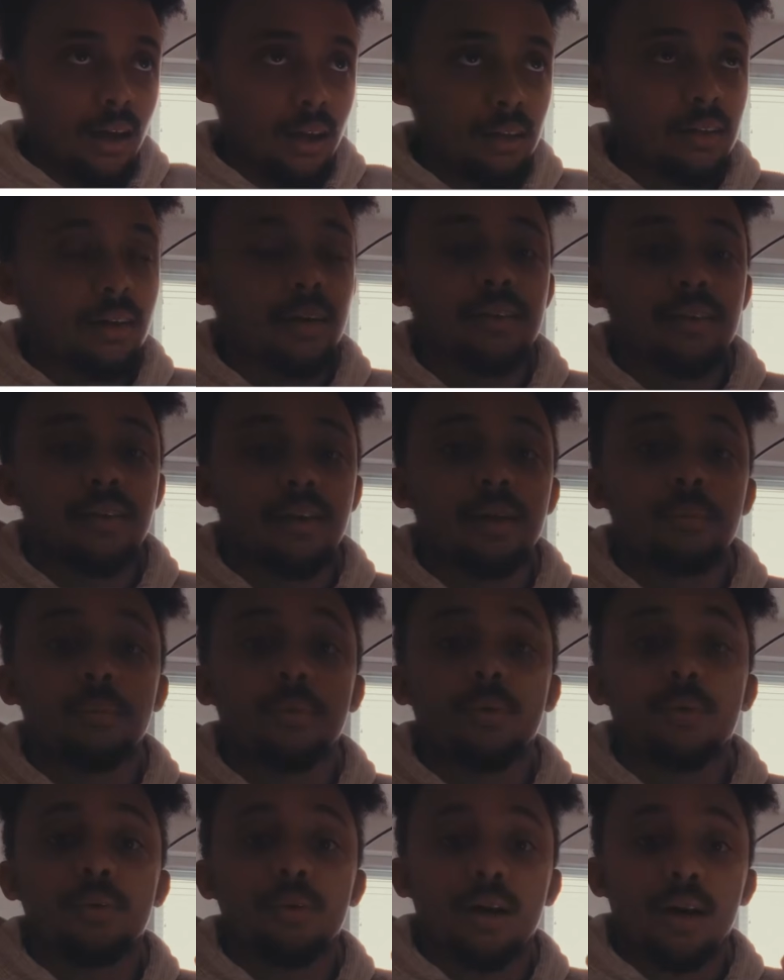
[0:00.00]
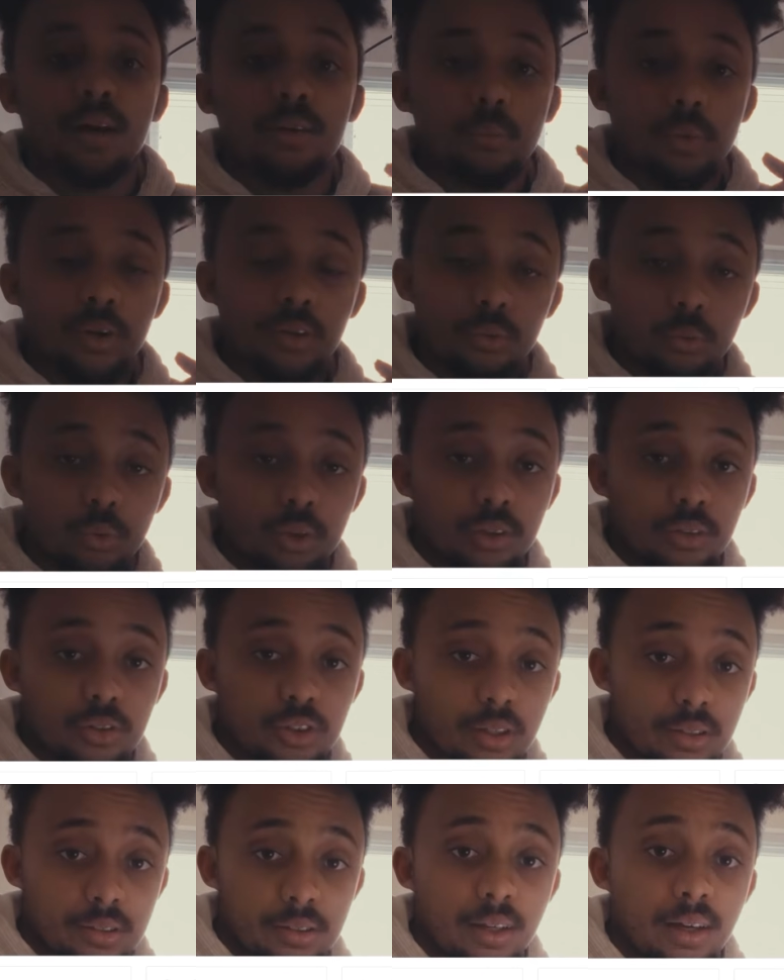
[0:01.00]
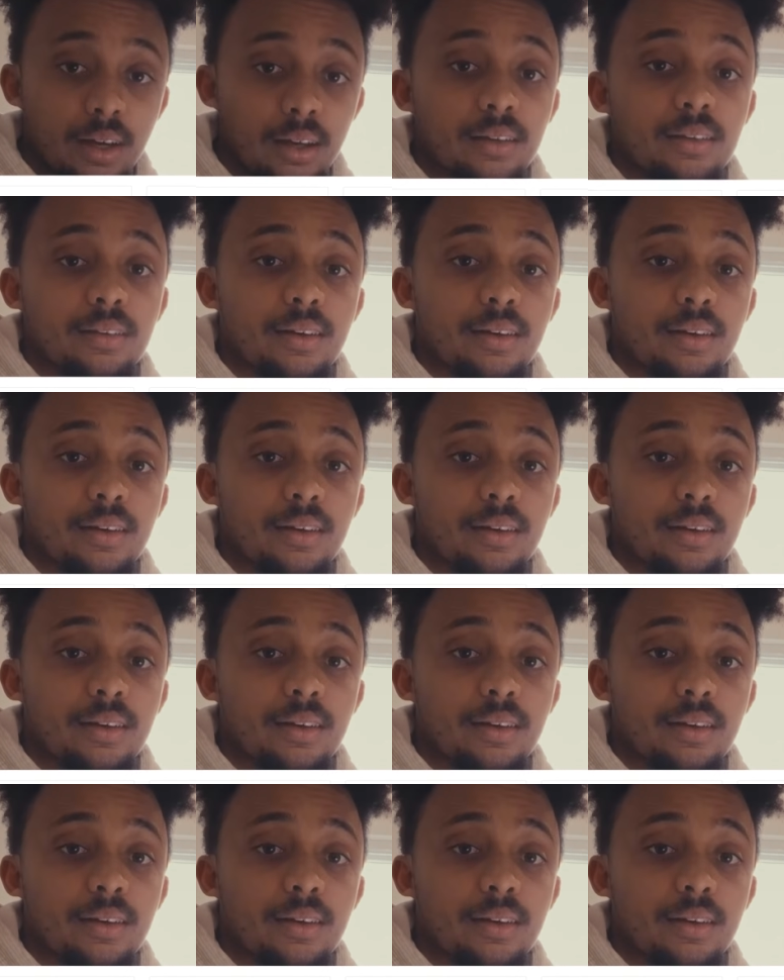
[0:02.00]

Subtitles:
light table and one you can adjust the color